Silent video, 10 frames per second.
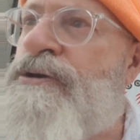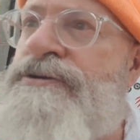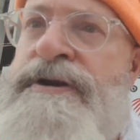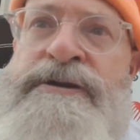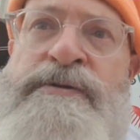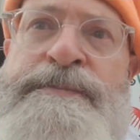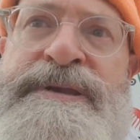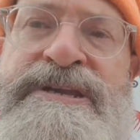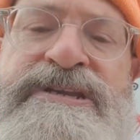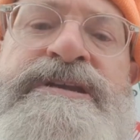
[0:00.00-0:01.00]
Ukrainian
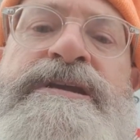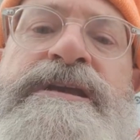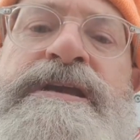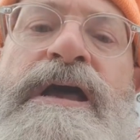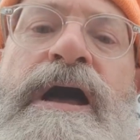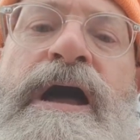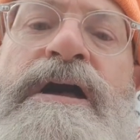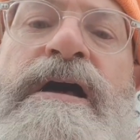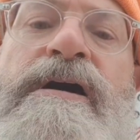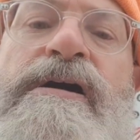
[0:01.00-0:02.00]
beastie
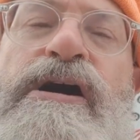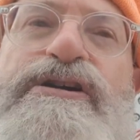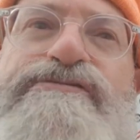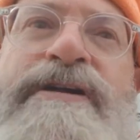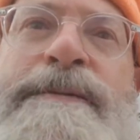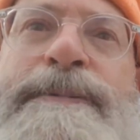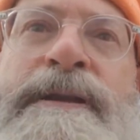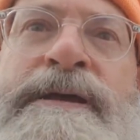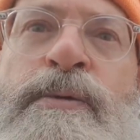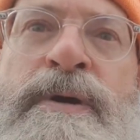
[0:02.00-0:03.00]

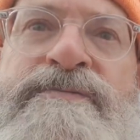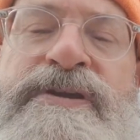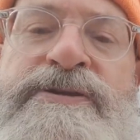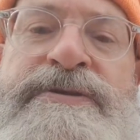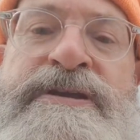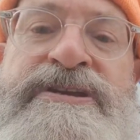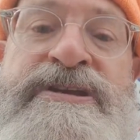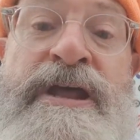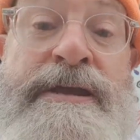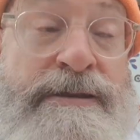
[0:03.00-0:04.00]
grappling with the green
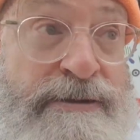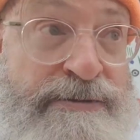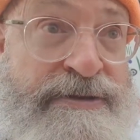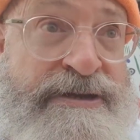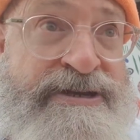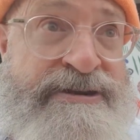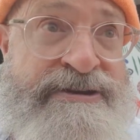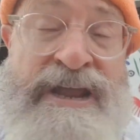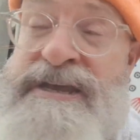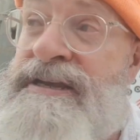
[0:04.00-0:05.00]
snake. The green
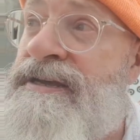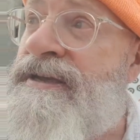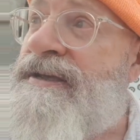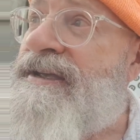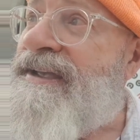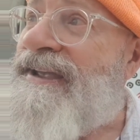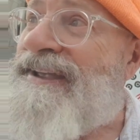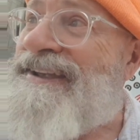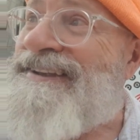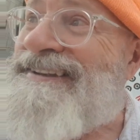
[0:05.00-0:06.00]
snake
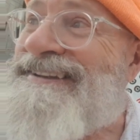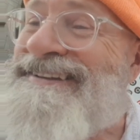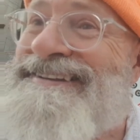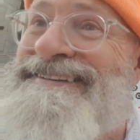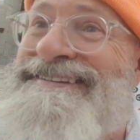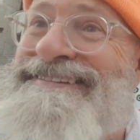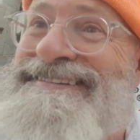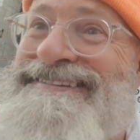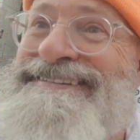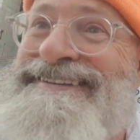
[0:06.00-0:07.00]

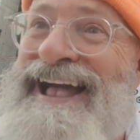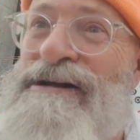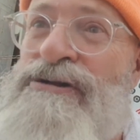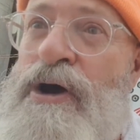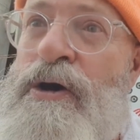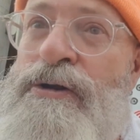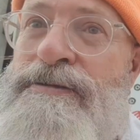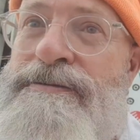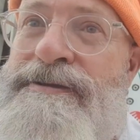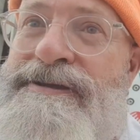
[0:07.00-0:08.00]
is alcohol.